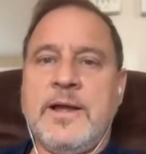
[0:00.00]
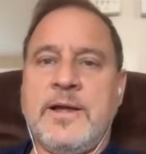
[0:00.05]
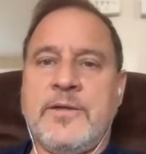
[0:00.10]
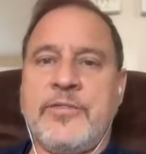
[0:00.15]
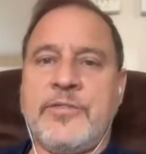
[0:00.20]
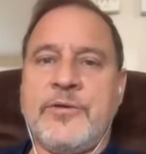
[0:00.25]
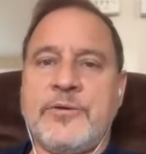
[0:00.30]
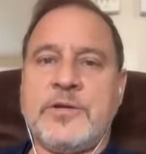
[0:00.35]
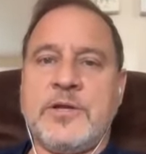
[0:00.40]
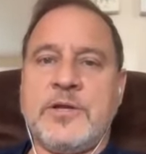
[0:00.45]

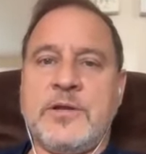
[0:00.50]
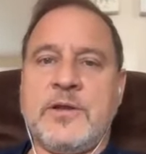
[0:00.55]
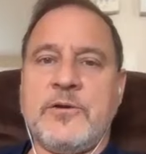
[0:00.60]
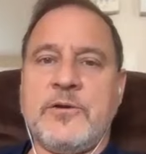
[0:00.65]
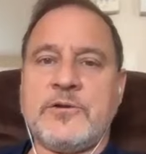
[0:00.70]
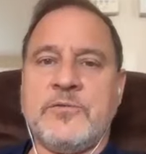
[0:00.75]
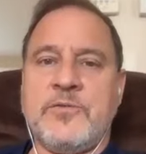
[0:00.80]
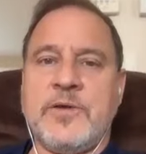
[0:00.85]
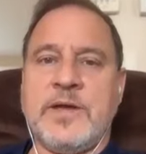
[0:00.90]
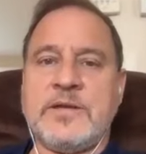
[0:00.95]
At 13
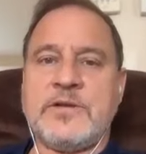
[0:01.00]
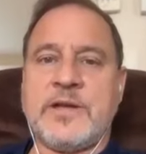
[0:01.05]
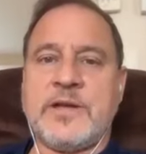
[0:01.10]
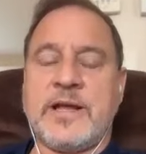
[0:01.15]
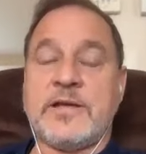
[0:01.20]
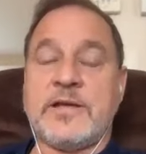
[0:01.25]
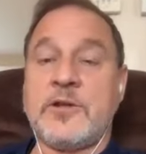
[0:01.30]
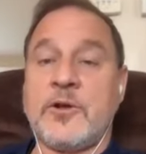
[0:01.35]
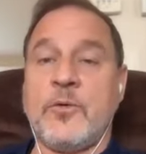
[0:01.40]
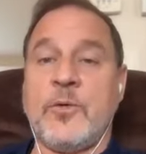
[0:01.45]
years of age, I
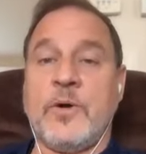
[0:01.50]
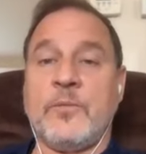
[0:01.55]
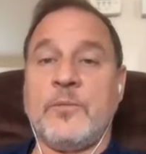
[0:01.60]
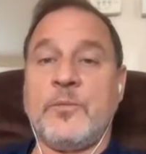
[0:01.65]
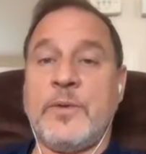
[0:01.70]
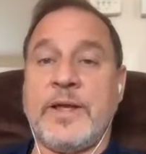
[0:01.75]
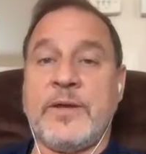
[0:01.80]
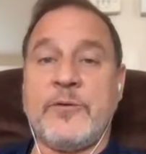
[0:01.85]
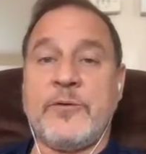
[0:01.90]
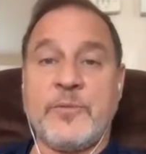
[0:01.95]
got to go out and
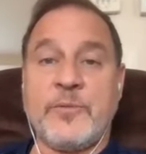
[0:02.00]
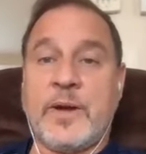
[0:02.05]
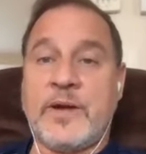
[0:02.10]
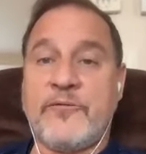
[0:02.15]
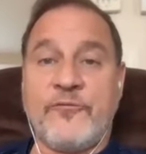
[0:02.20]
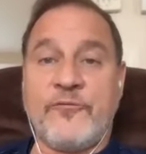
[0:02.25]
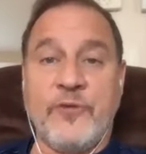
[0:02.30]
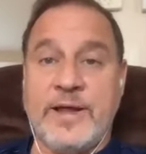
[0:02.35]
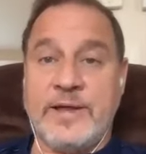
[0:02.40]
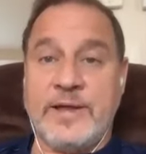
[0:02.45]
play with my
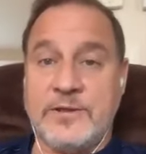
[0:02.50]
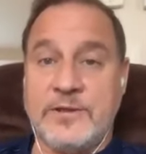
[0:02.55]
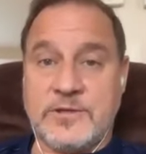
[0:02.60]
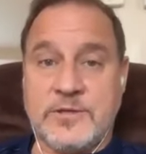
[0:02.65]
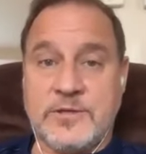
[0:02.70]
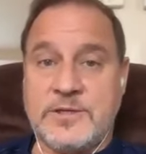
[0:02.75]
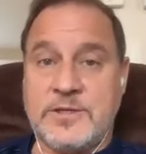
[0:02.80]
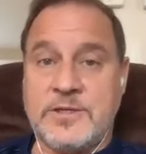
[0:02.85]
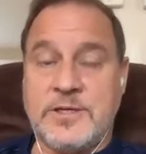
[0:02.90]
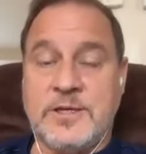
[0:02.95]
friends.
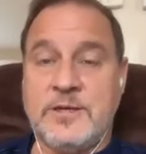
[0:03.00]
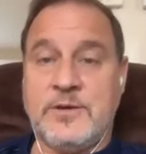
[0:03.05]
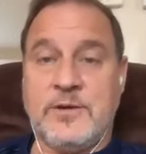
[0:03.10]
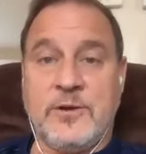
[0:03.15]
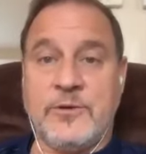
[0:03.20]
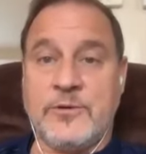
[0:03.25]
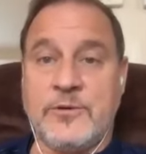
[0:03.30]
How years.